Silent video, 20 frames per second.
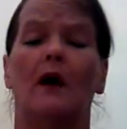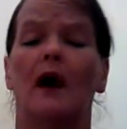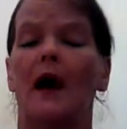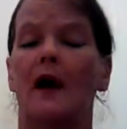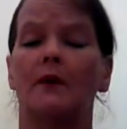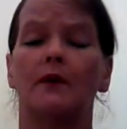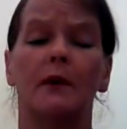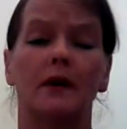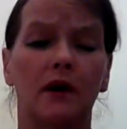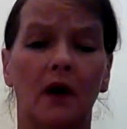
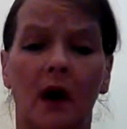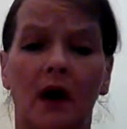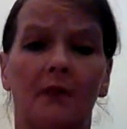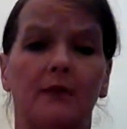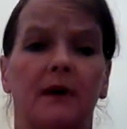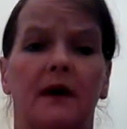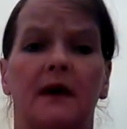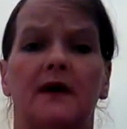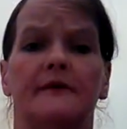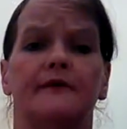I would not
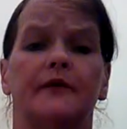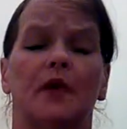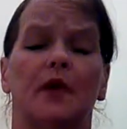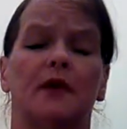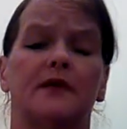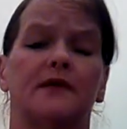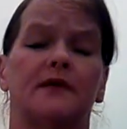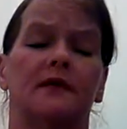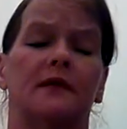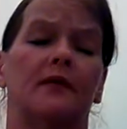be a
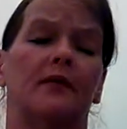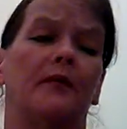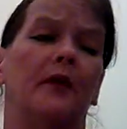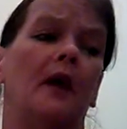foster